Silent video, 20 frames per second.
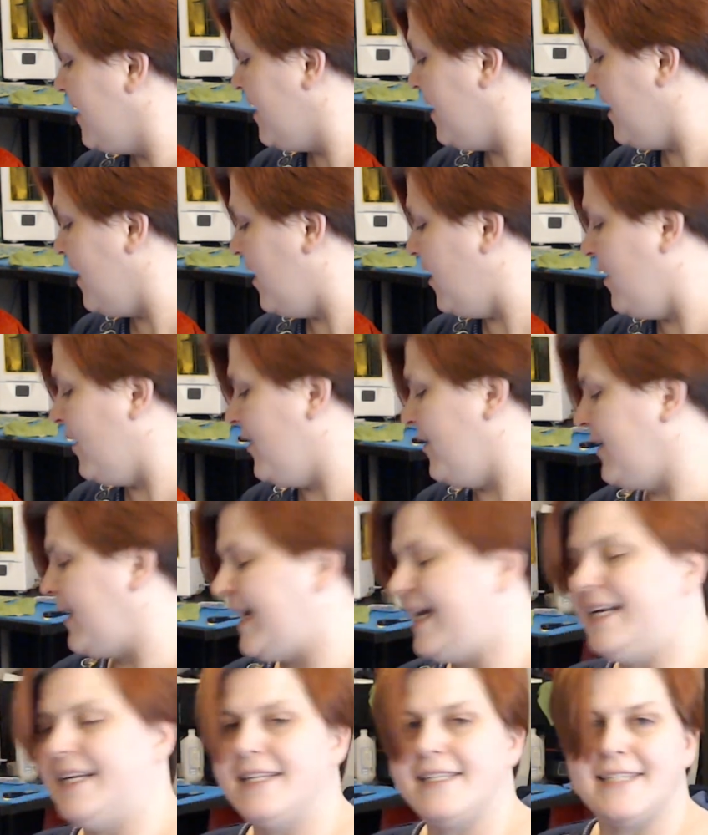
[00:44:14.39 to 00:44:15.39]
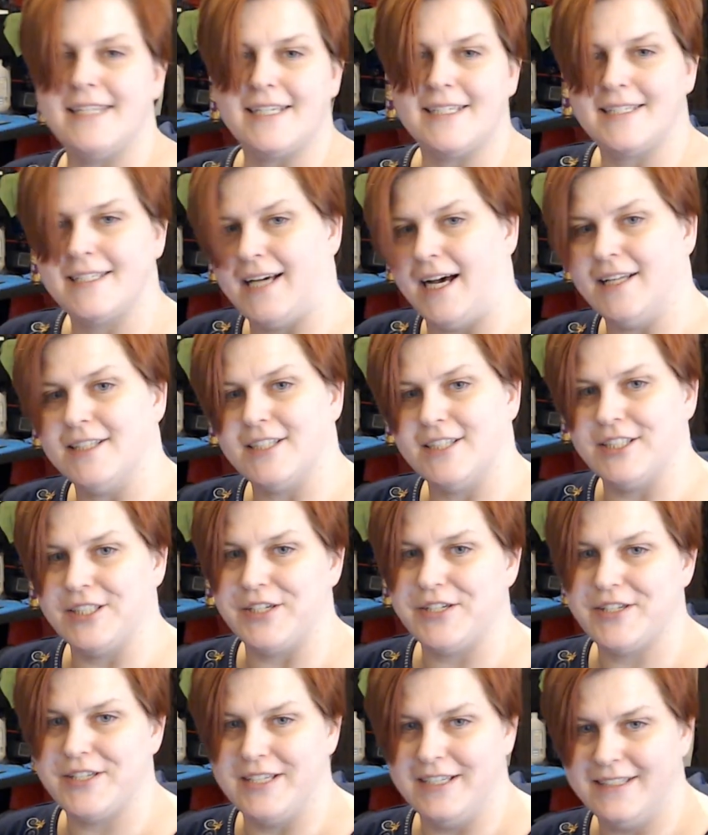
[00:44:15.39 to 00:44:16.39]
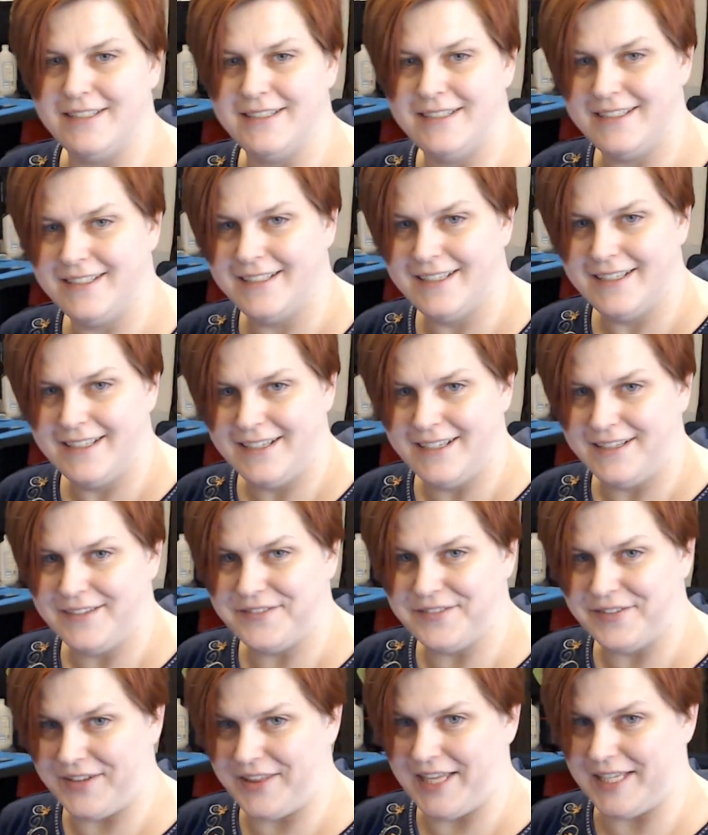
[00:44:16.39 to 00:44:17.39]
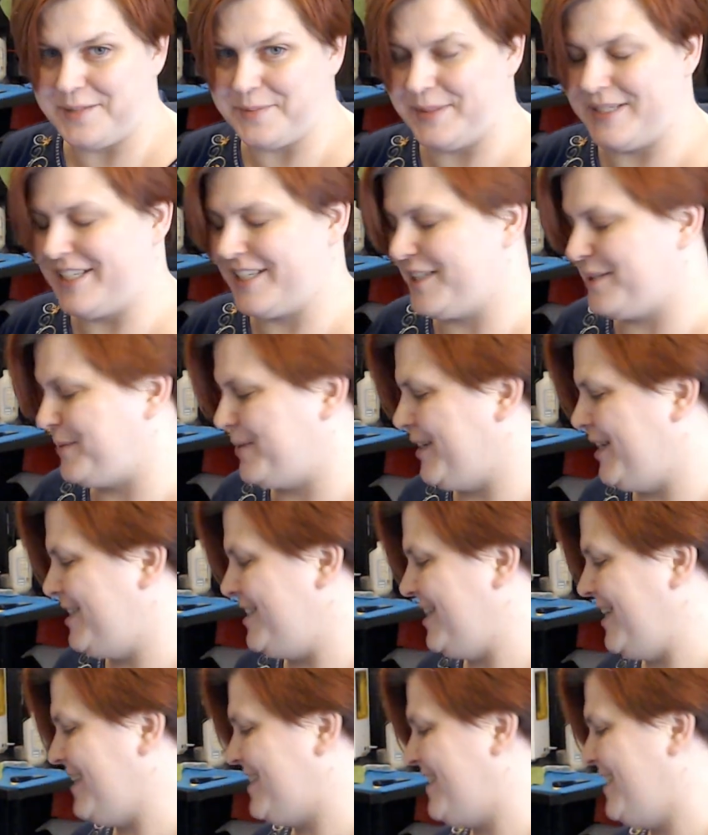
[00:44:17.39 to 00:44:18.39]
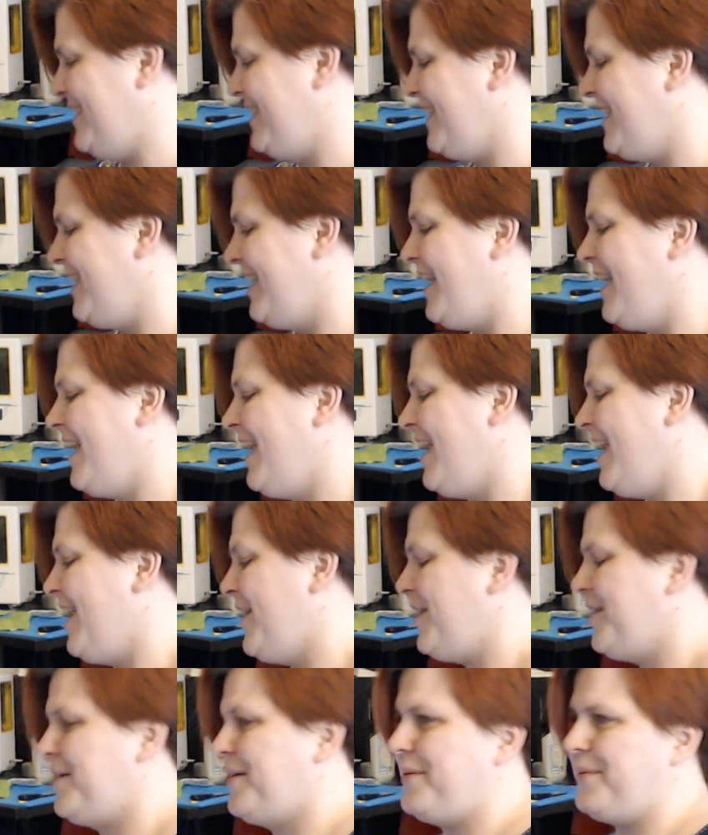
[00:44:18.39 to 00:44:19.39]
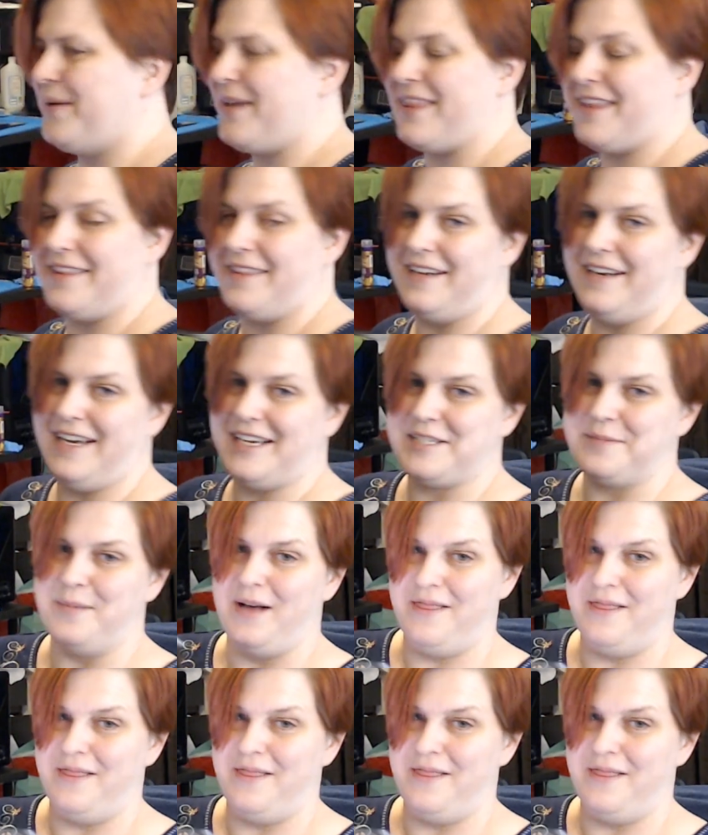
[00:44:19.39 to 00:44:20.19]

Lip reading: all 86 colors for this particular project within the next month.